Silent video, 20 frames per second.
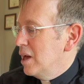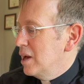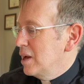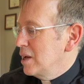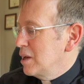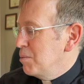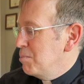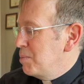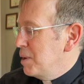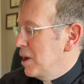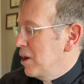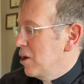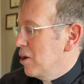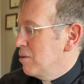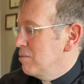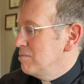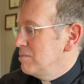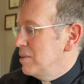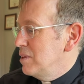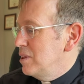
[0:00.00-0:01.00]

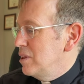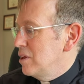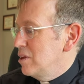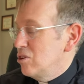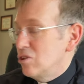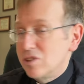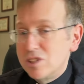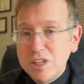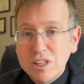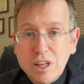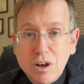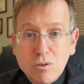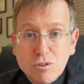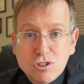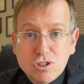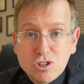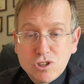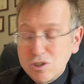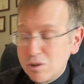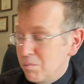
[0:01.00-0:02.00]
compare, and that you see they don't
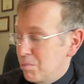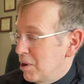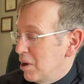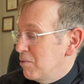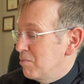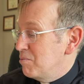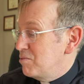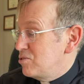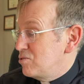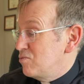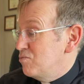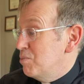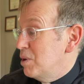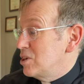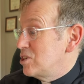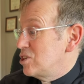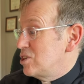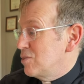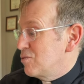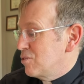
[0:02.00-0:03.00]
compare
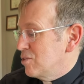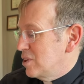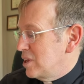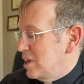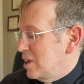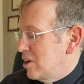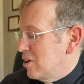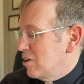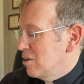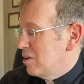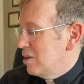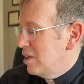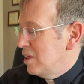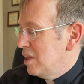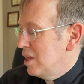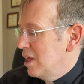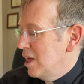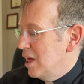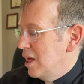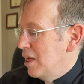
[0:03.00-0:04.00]
much differently here,
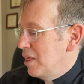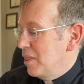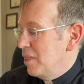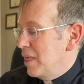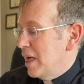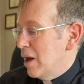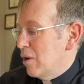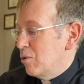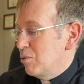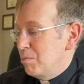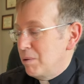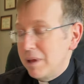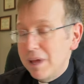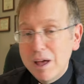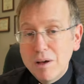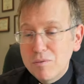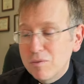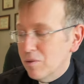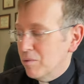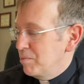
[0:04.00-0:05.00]
that would be
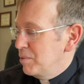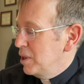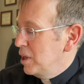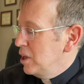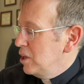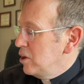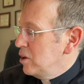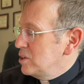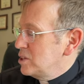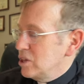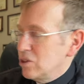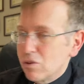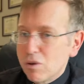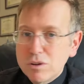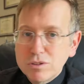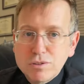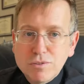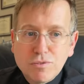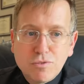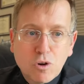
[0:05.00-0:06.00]
helpful. You can see they're
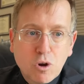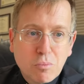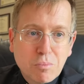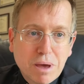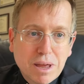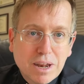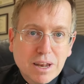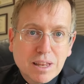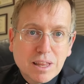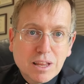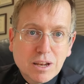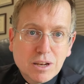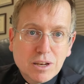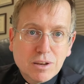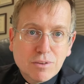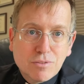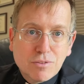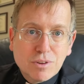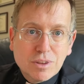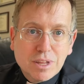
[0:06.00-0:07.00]
also formatted a little
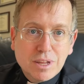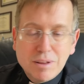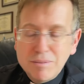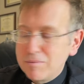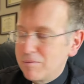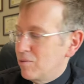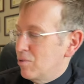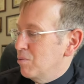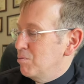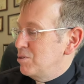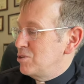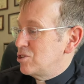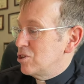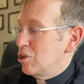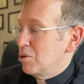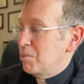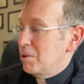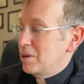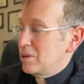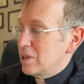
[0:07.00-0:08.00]
differently from each
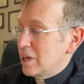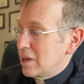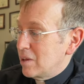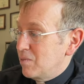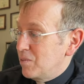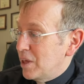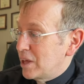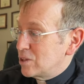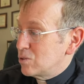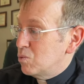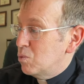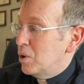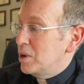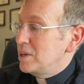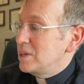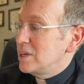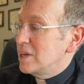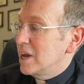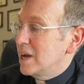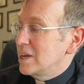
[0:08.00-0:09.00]
other. But like that's
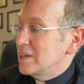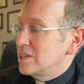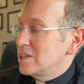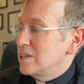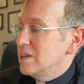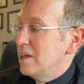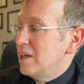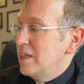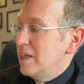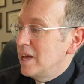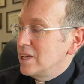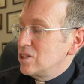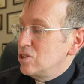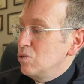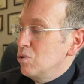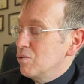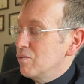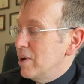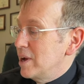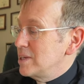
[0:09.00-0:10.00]
one text, that's
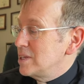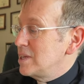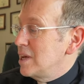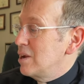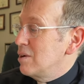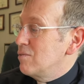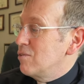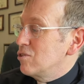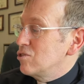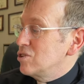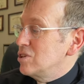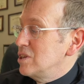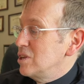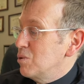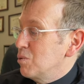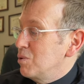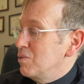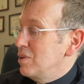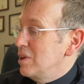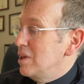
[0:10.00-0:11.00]
New Revised Standard Version,
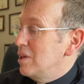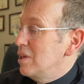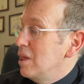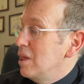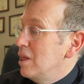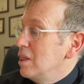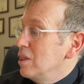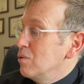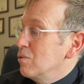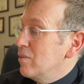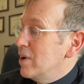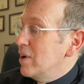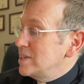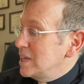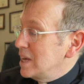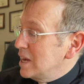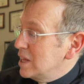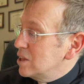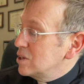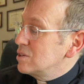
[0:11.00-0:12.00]
the Revised
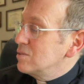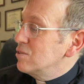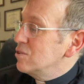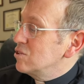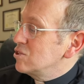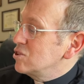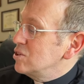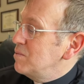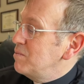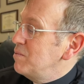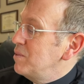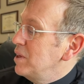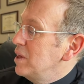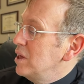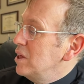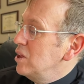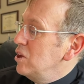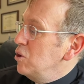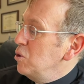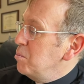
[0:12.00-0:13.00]
English Version,
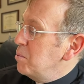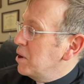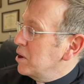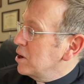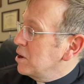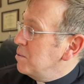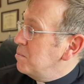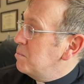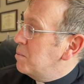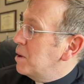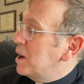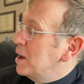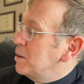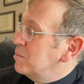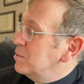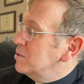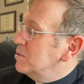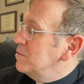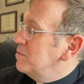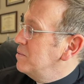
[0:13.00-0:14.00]
New American
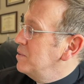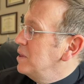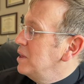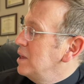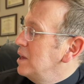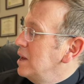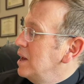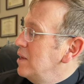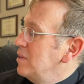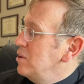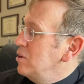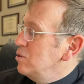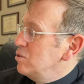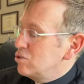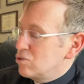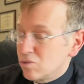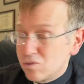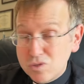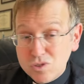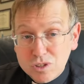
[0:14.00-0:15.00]
Bible, and the New
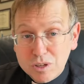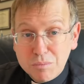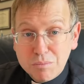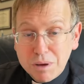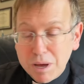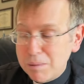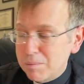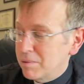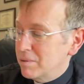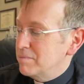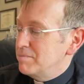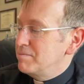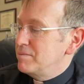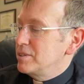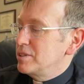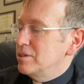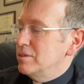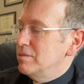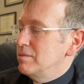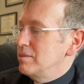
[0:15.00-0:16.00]
Jerusalem Bible.
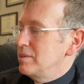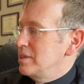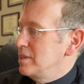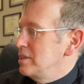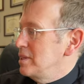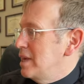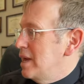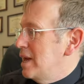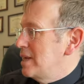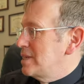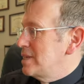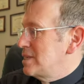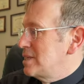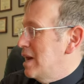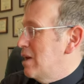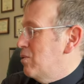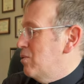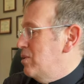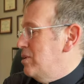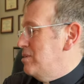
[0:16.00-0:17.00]
So that's
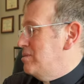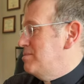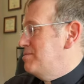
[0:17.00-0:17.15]
that one.